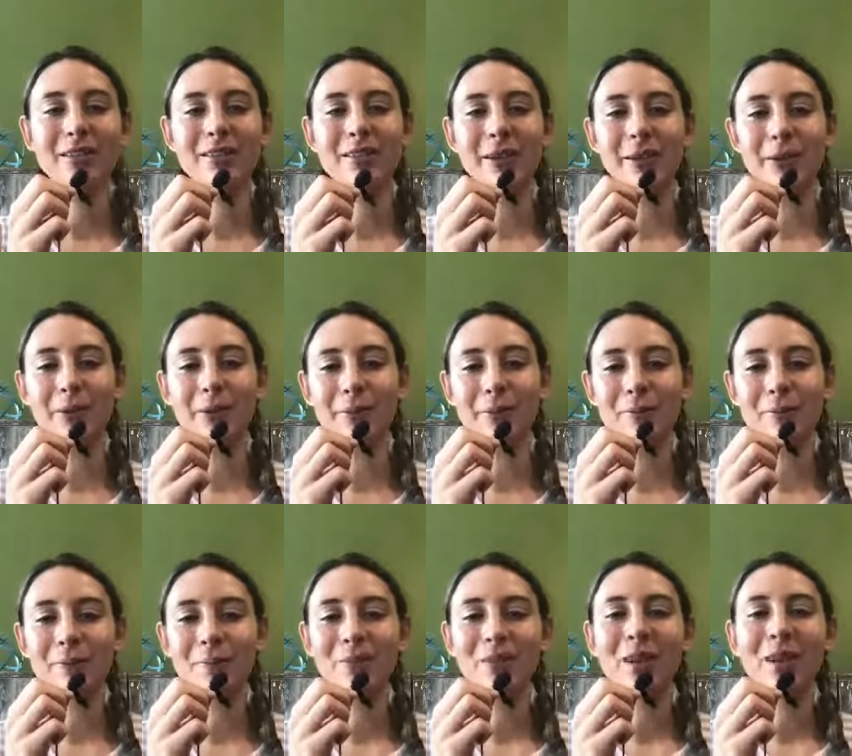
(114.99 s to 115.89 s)
So
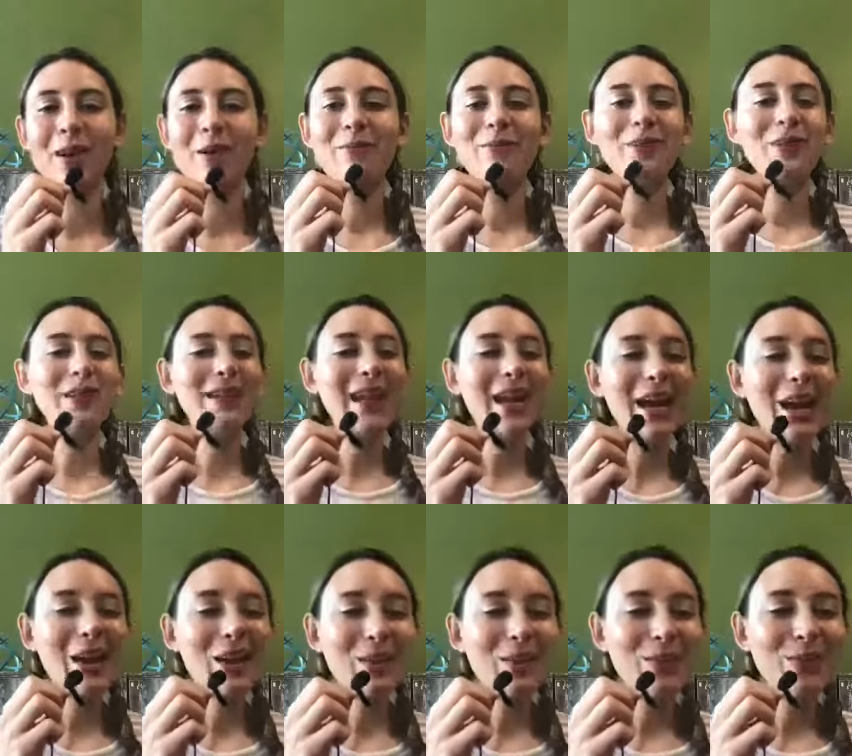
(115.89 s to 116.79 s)
for
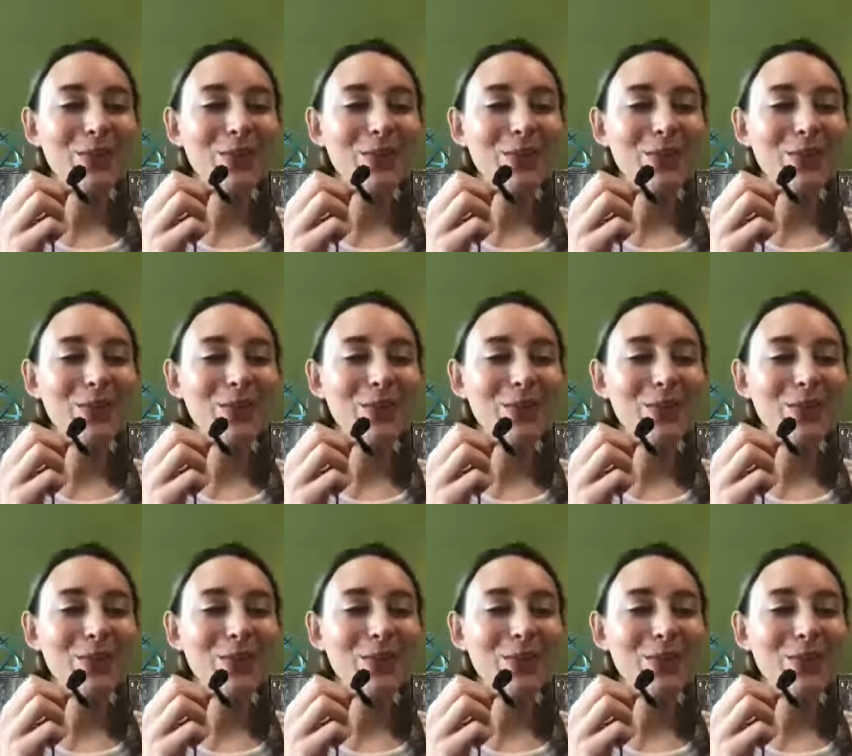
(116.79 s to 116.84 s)
now,